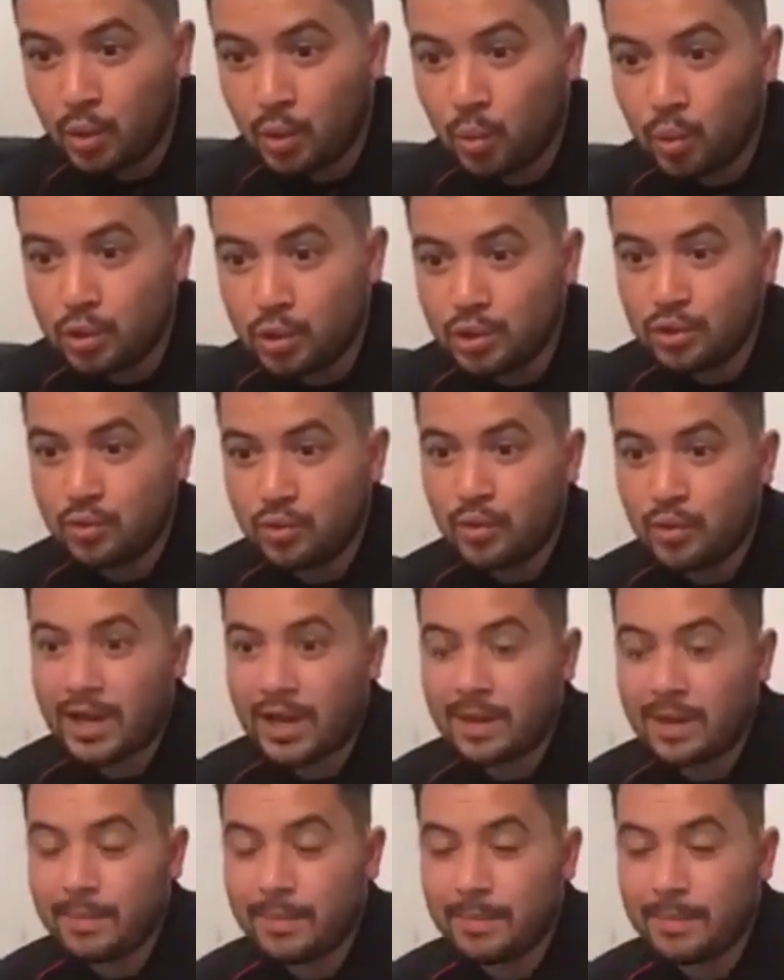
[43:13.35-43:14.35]
would you
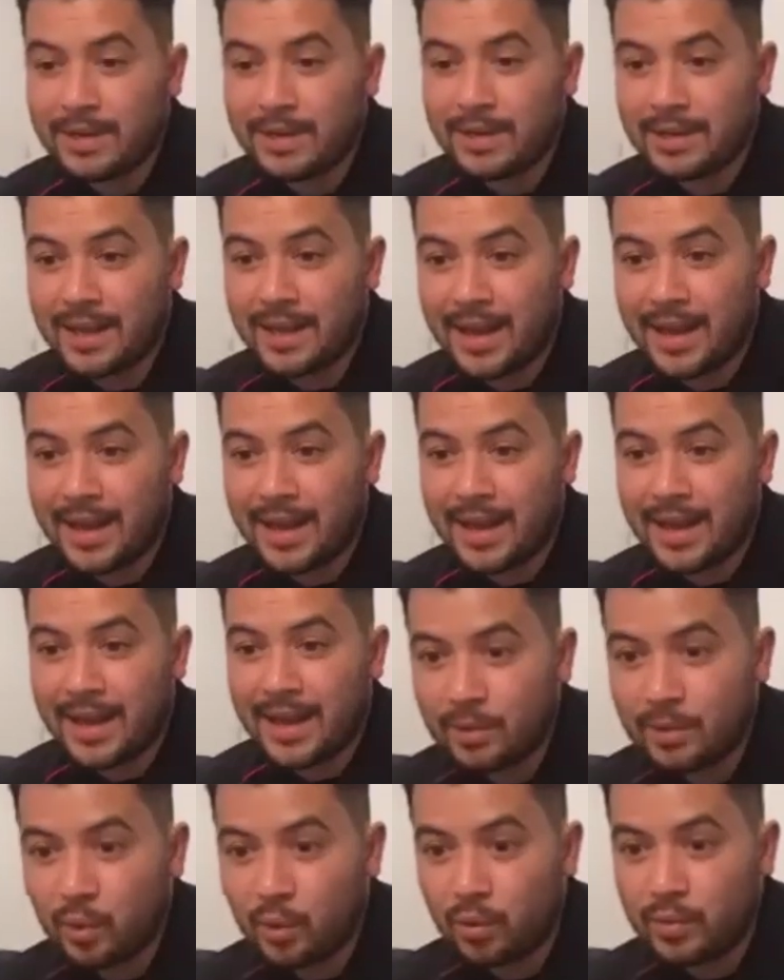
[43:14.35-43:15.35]
recommend
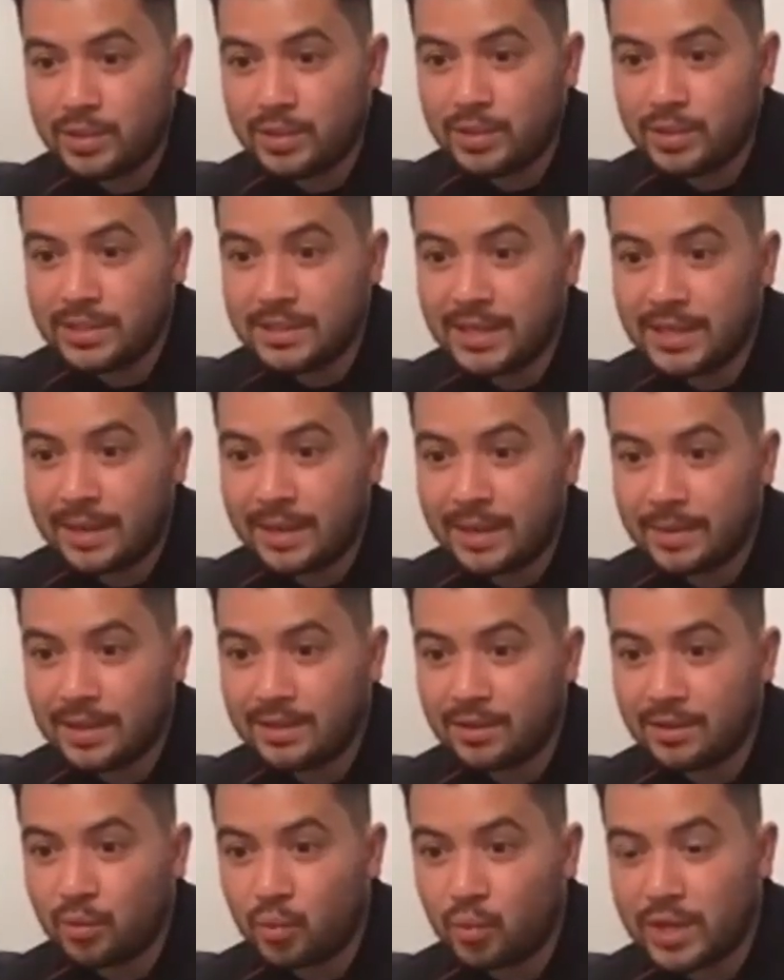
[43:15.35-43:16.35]
K-tape or rigid tape
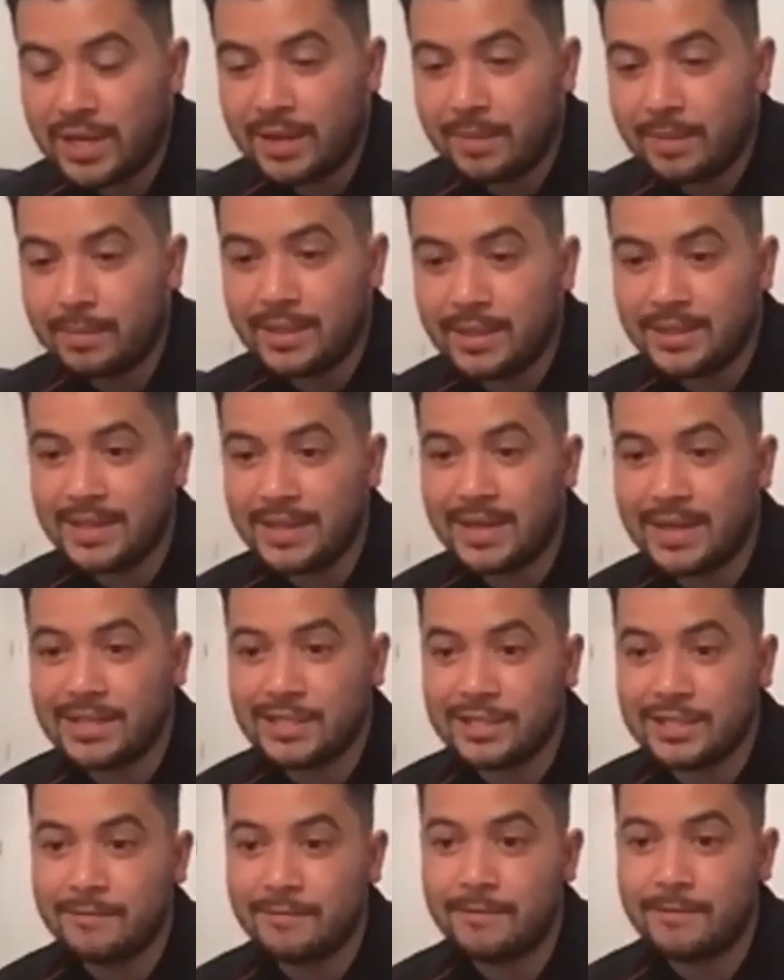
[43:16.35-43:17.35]
in the
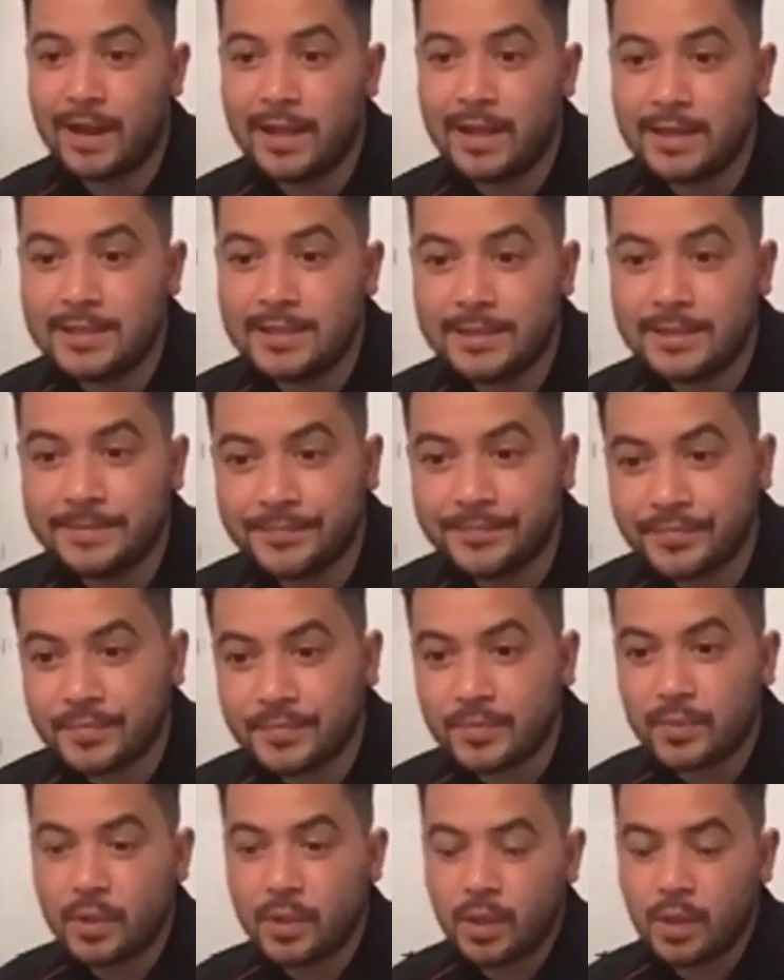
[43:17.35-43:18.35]
rehabilitation phase?
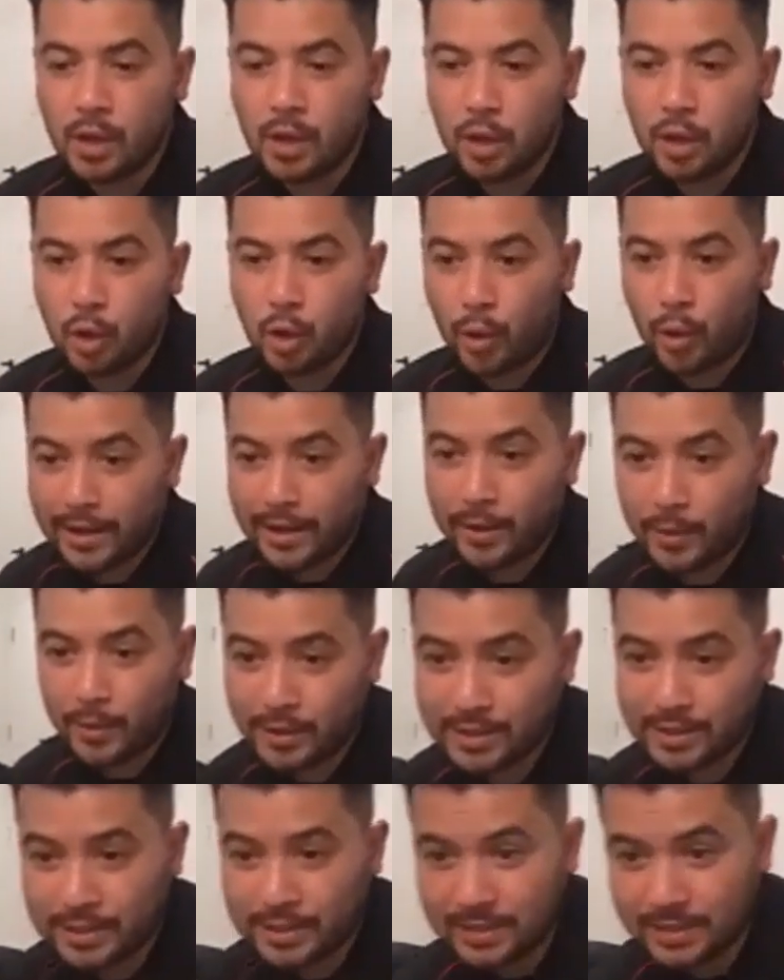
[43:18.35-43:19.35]
Great
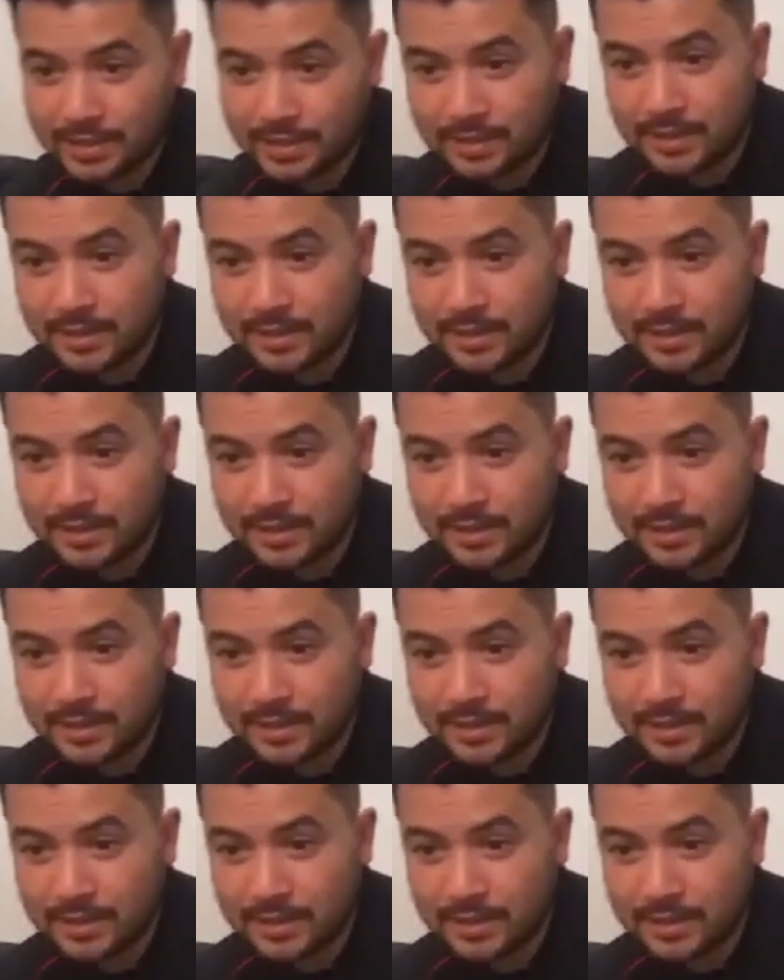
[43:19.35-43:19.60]
question.